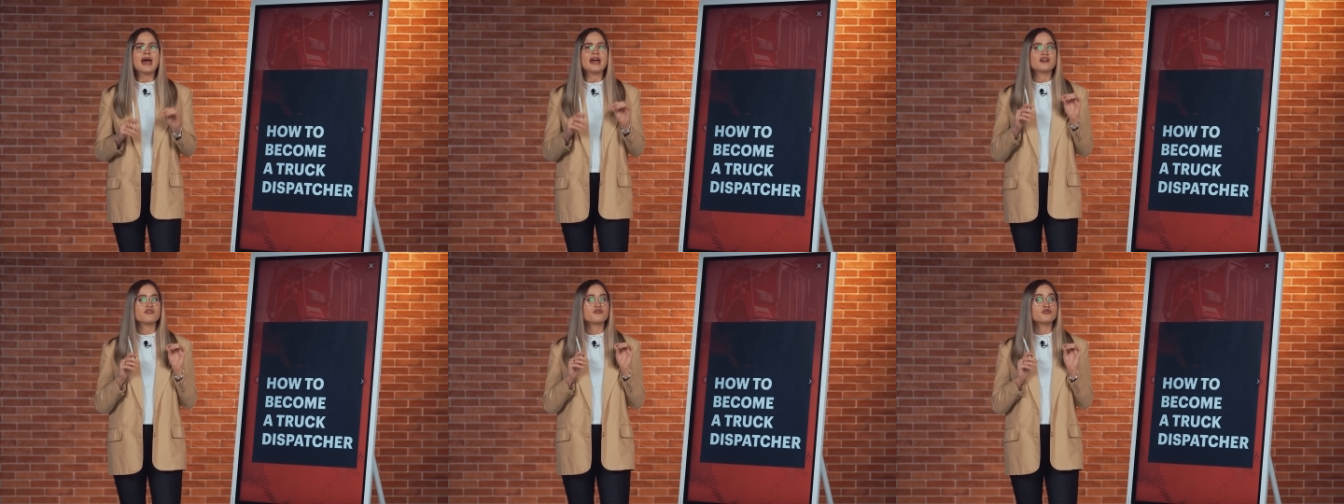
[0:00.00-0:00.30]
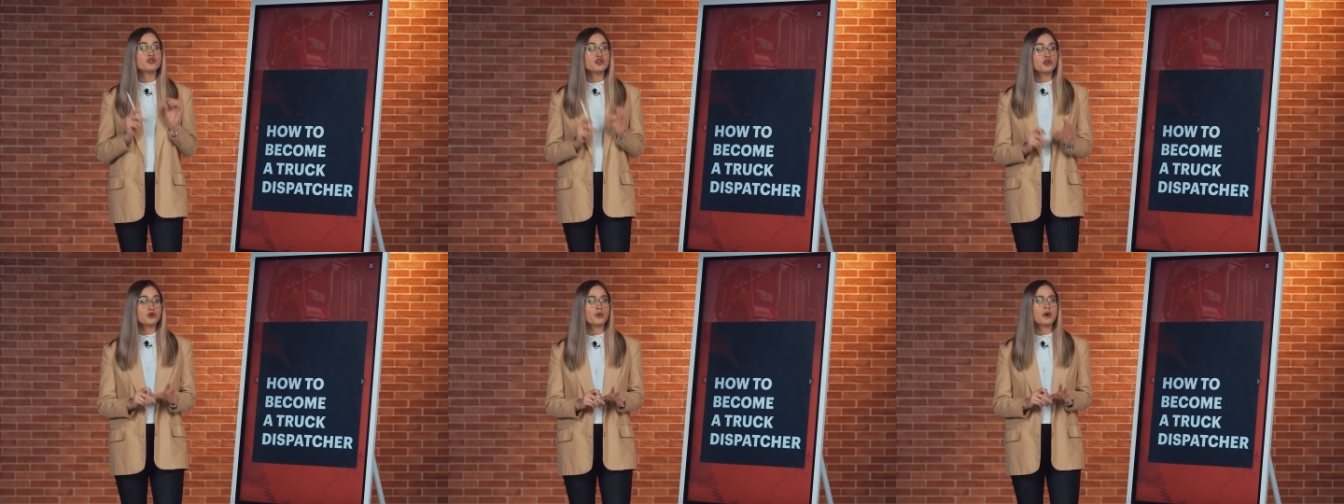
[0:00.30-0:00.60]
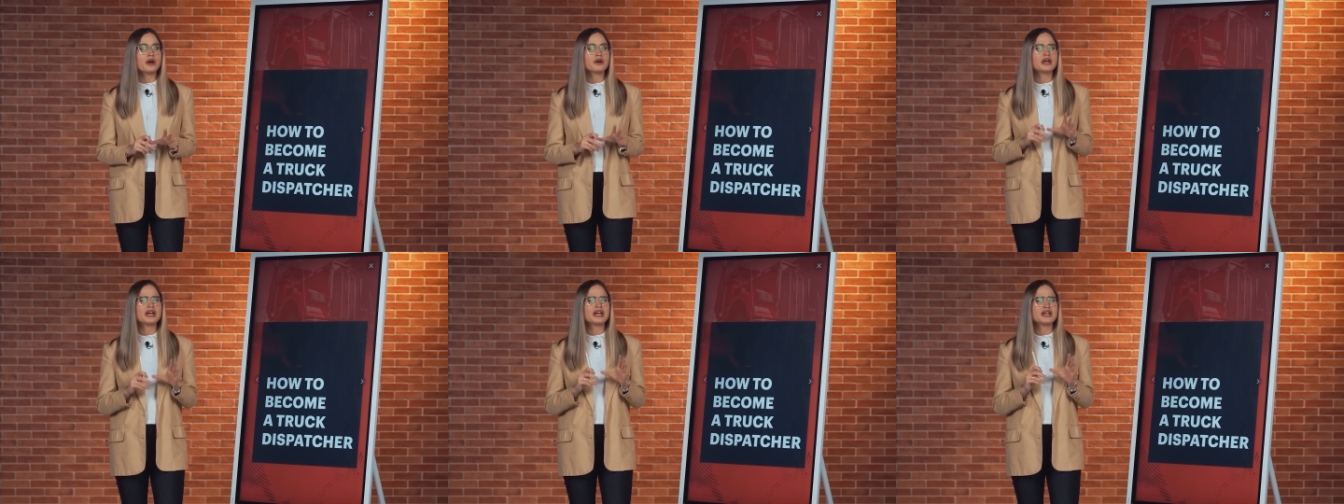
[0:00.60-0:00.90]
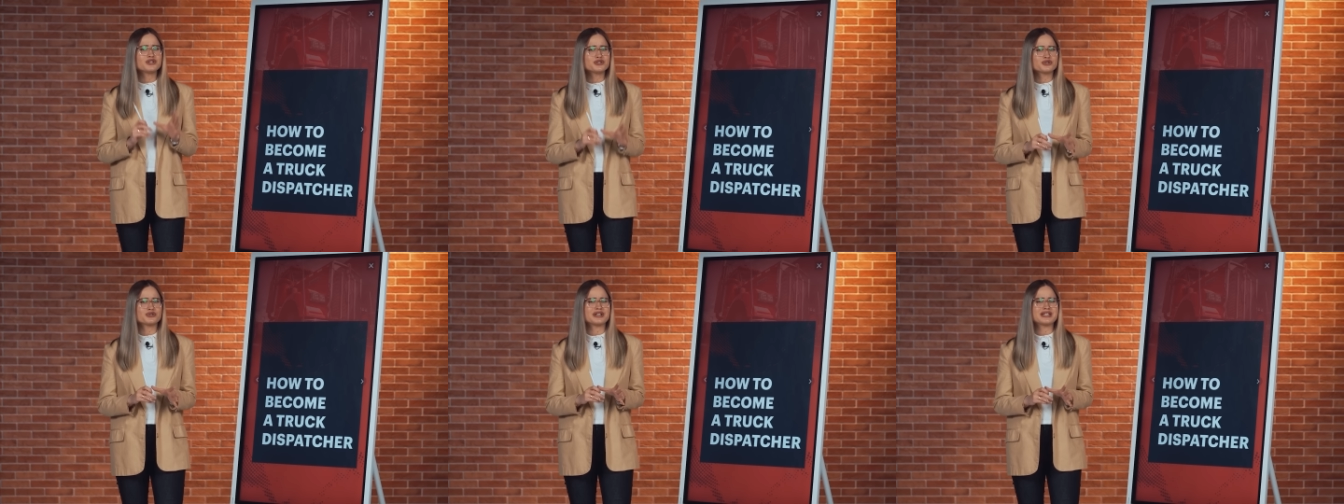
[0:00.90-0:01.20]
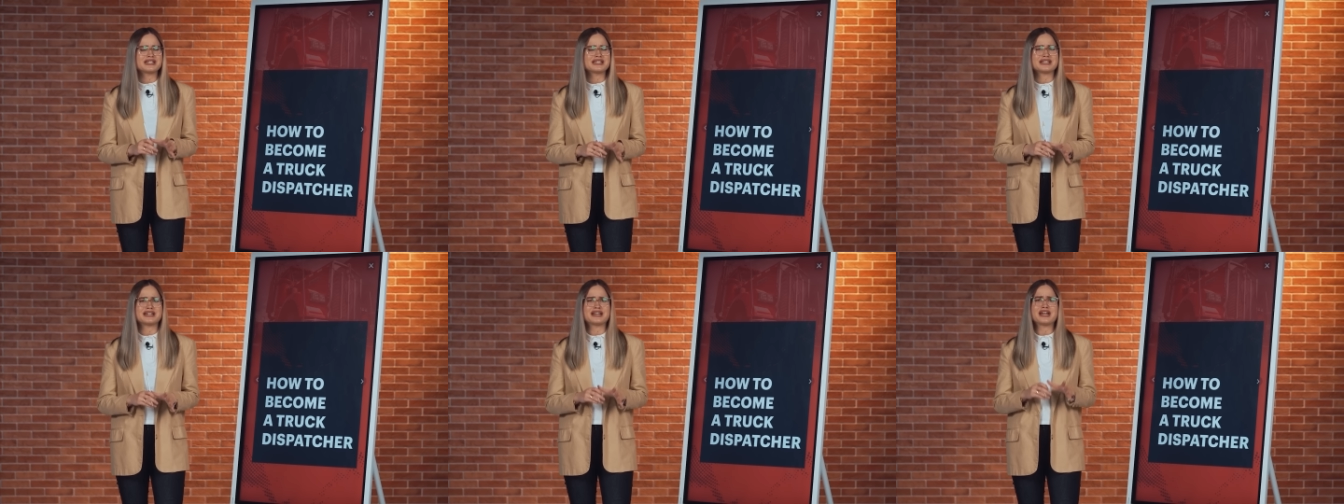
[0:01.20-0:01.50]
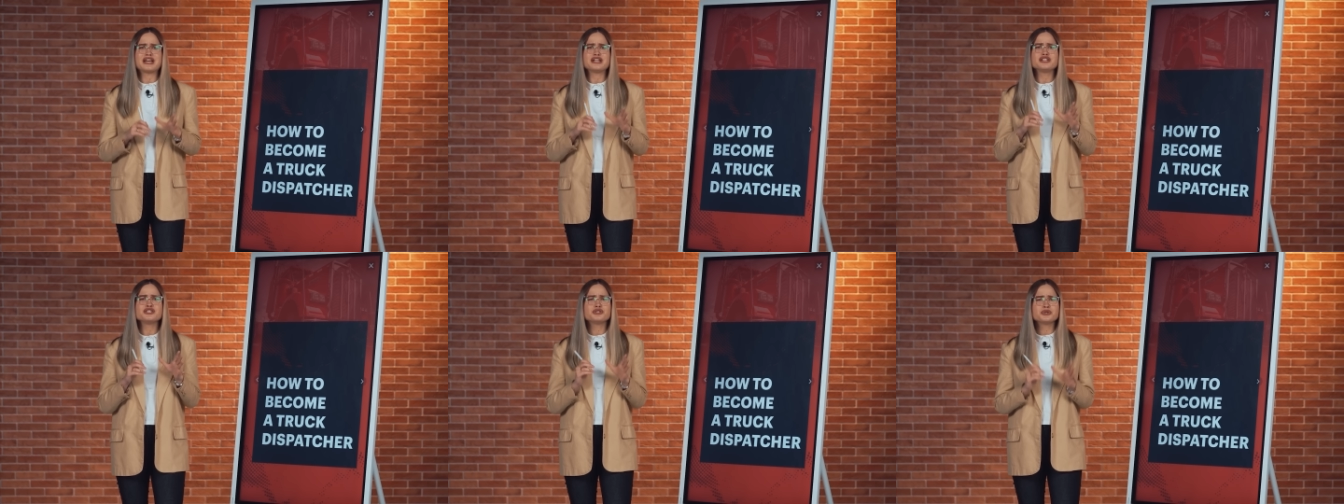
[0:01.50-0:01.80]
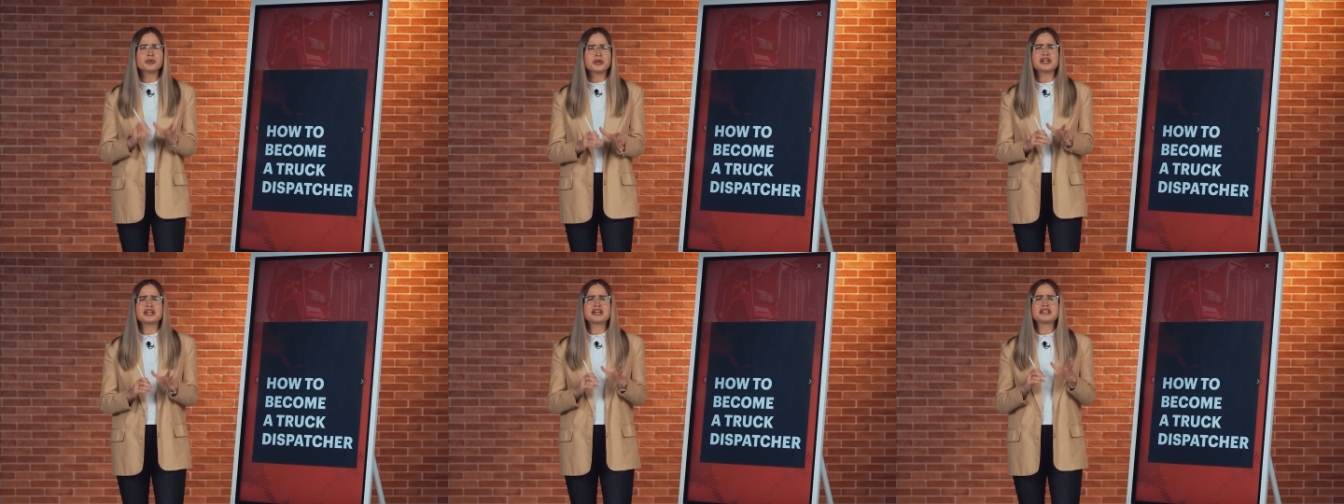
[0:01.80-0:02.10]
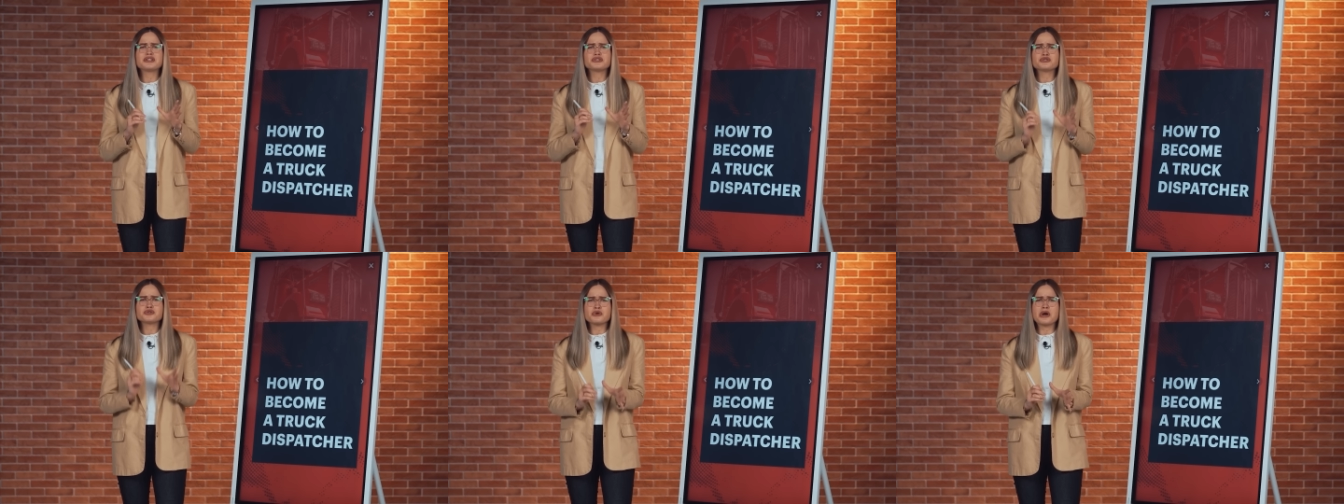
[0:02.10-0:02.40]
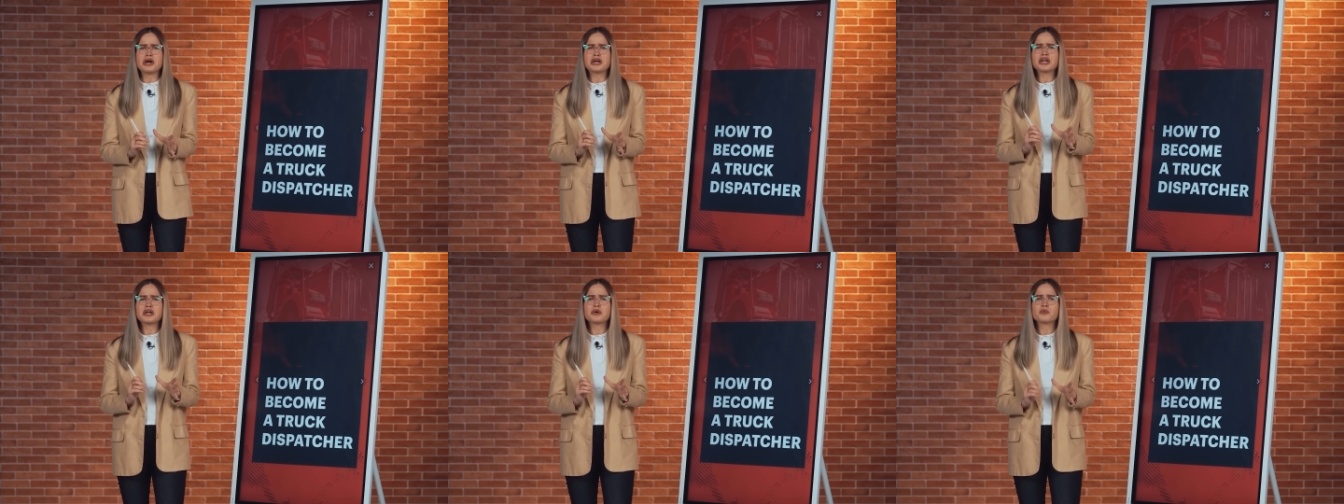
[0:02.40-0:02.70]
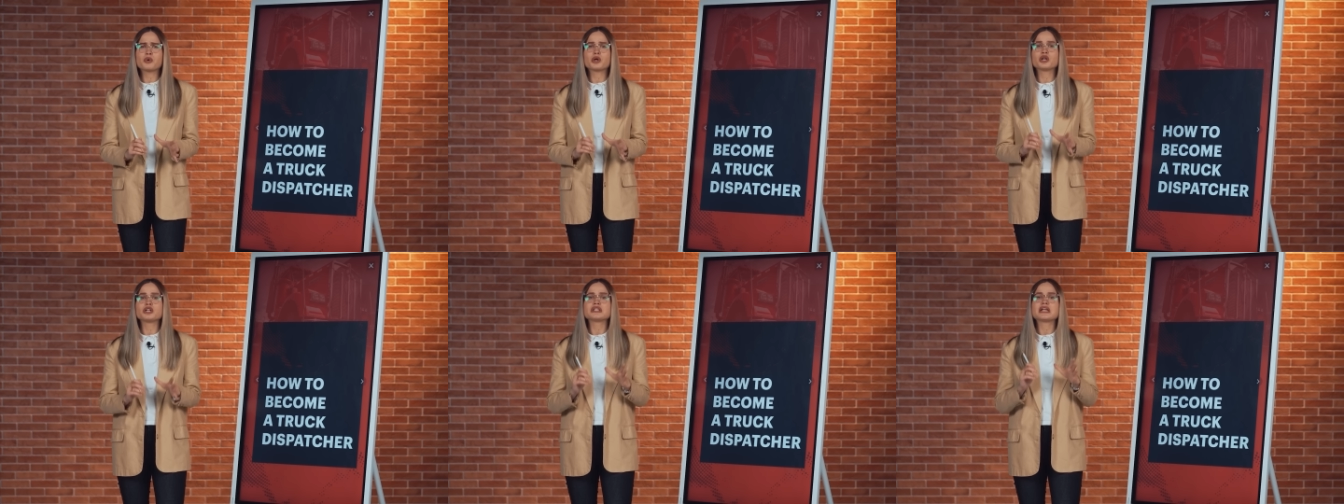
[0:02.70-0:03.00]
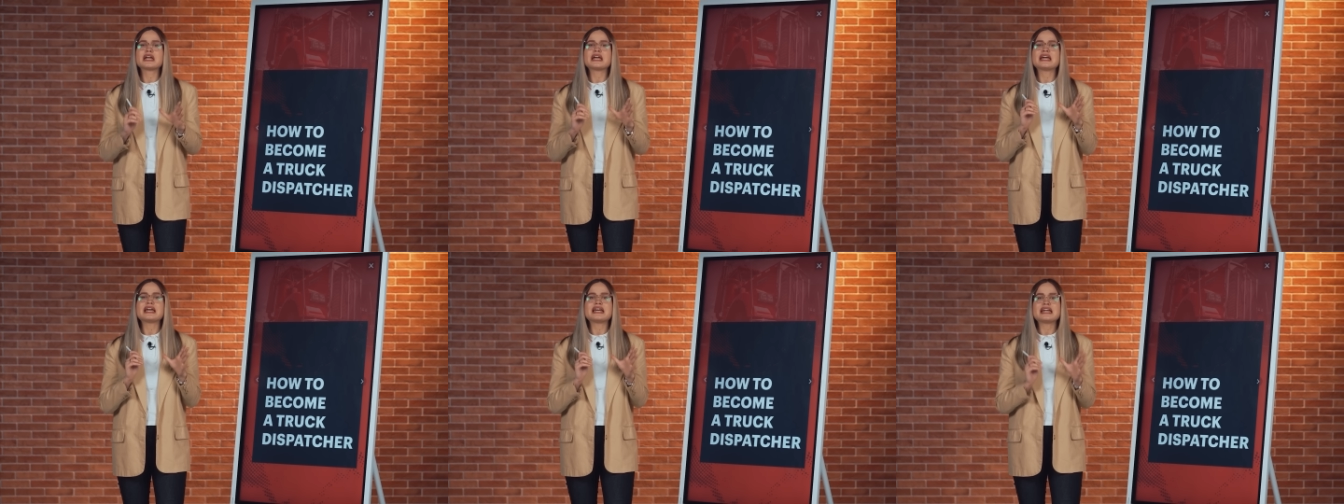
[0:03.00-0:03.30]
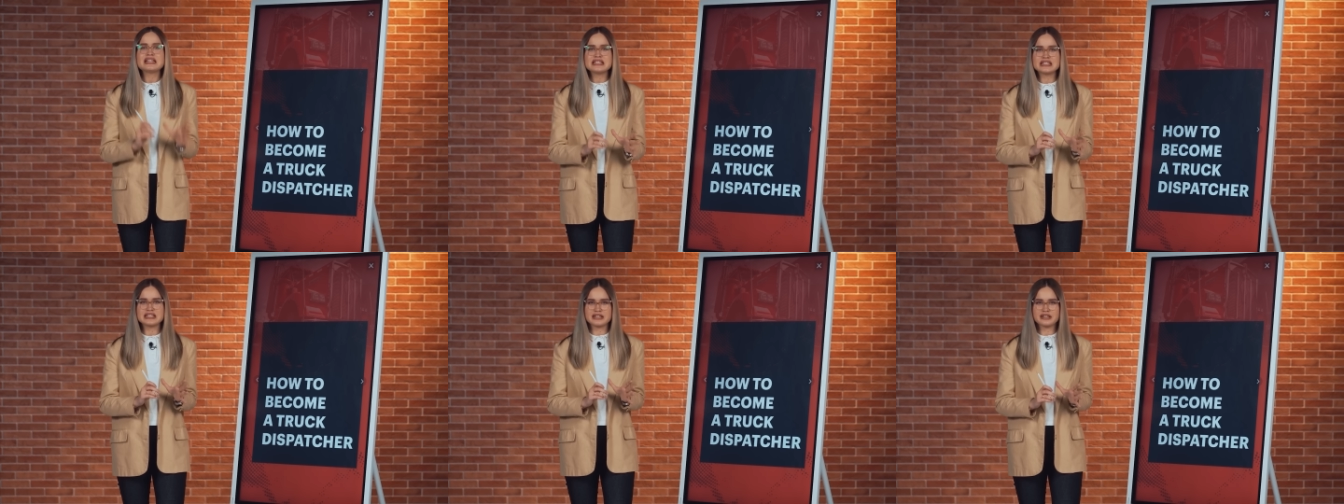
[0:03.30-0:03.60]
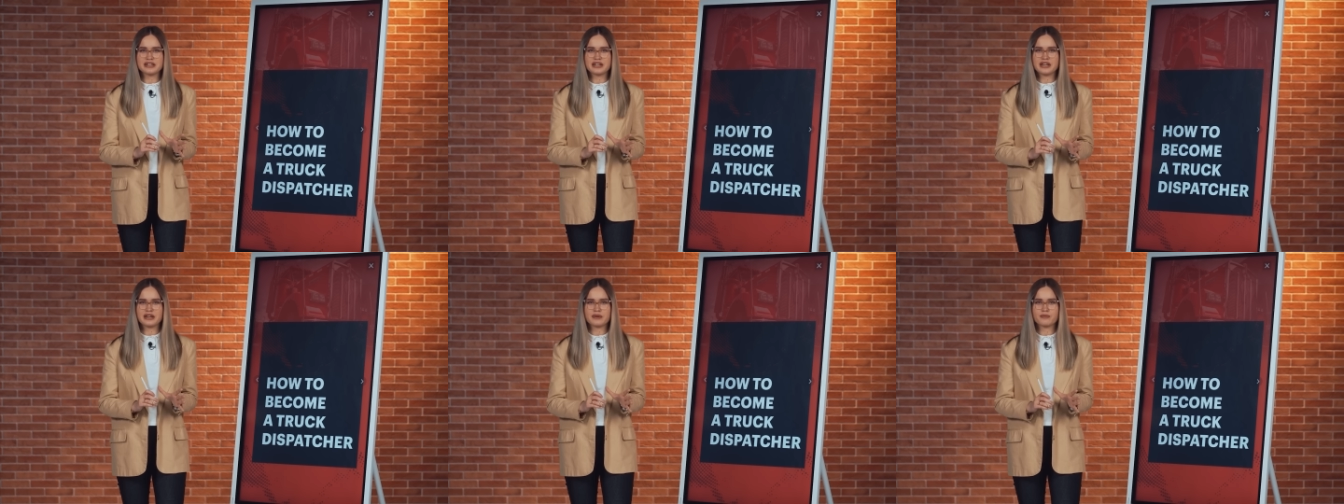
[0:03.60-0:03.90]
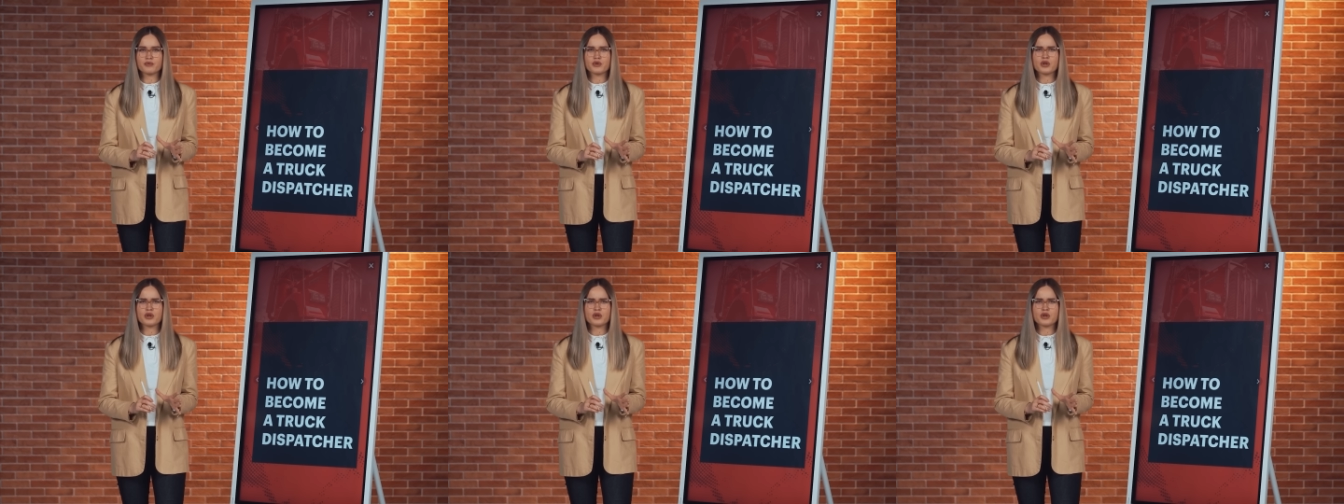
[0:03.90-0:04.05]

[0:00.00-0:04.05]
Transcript: If you are interested in joining the trucking world easily,